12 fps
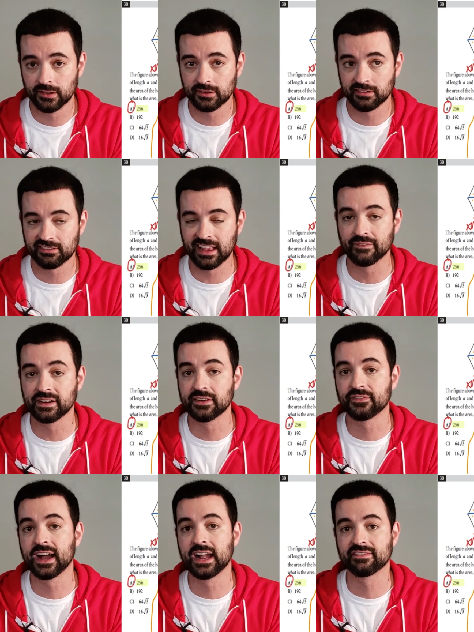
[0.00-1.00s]

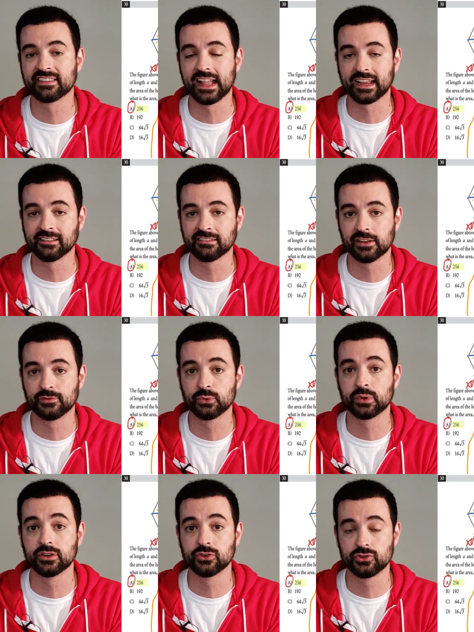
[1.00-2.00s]
75 seconds. If you
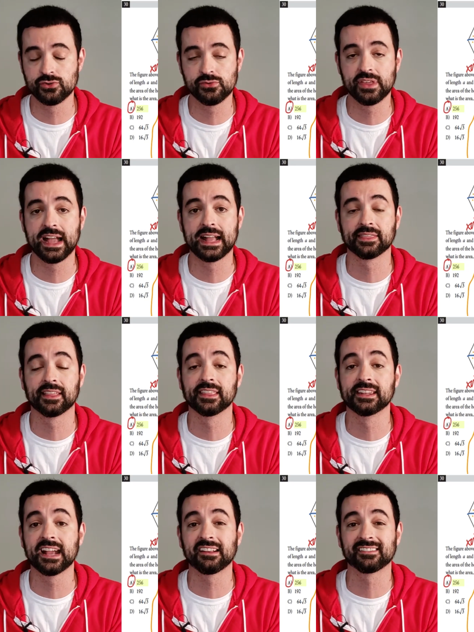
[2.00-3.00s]
can do that, then the
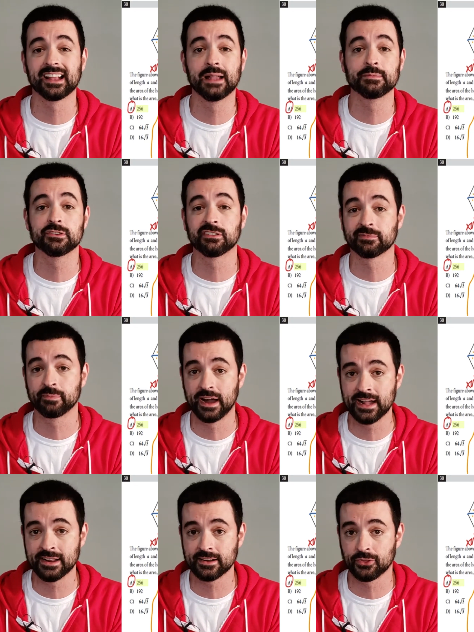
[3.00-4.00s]
next time you
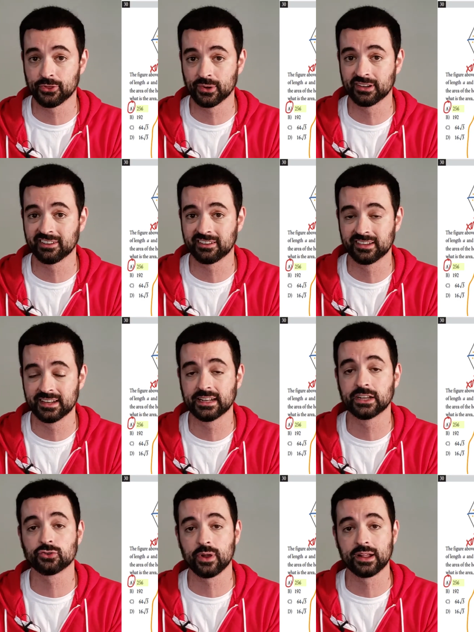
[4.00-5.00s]
spot a 30, 60, 90
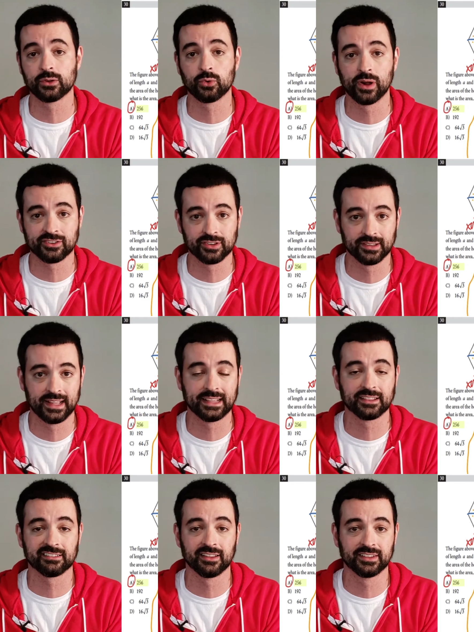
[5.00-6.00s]
triangle question like
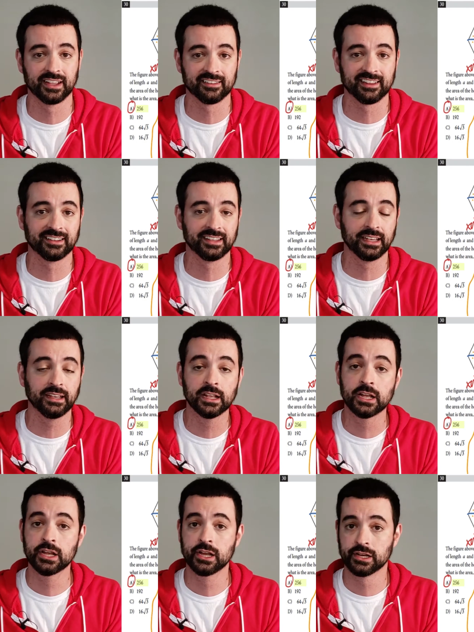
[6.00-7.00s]
this on the SAT,
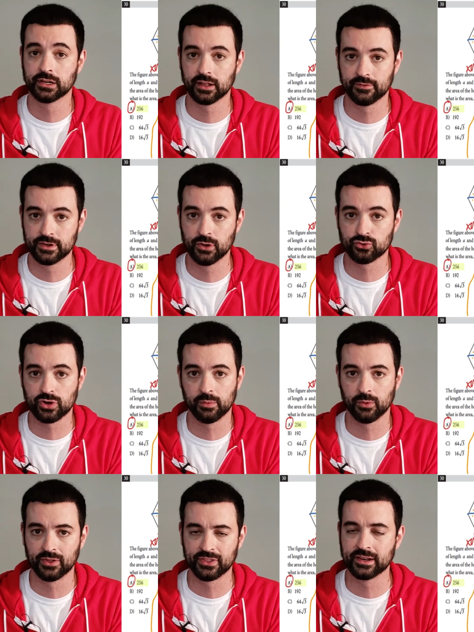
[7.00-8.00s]
you'll have no trouble
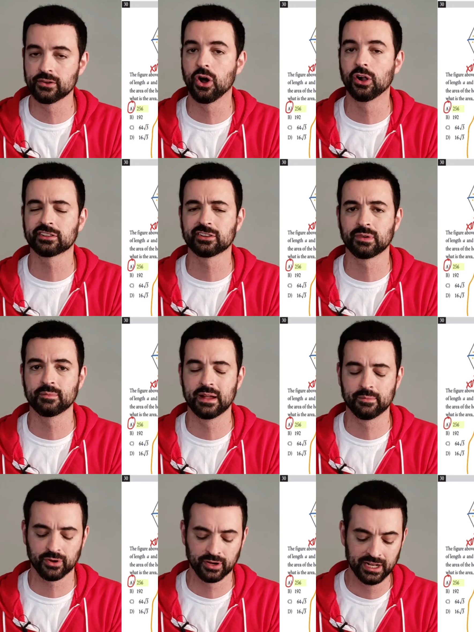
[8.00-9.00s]
with it. Also
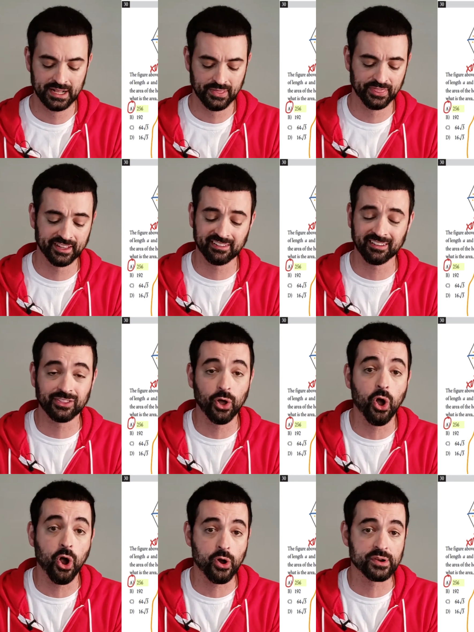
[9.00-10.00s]
remember, this is the
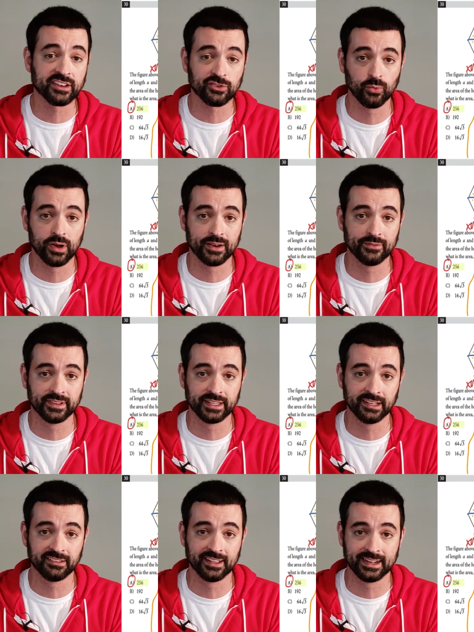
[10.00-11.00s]
hardest one of
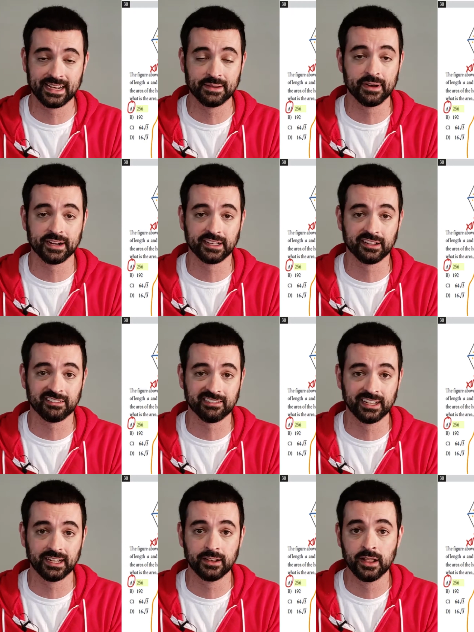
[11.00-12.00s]
these that anybody has
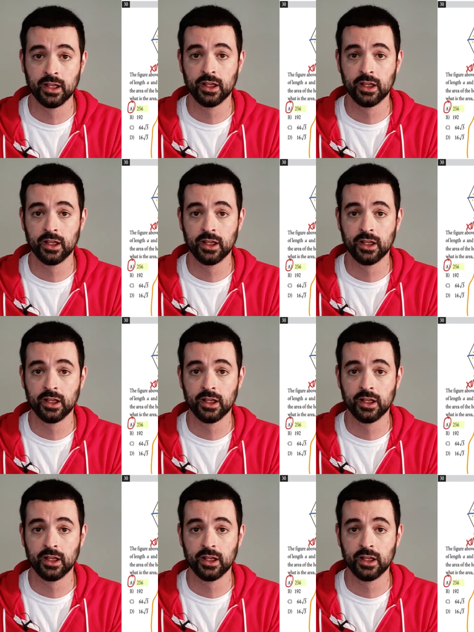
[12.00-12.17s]
seen.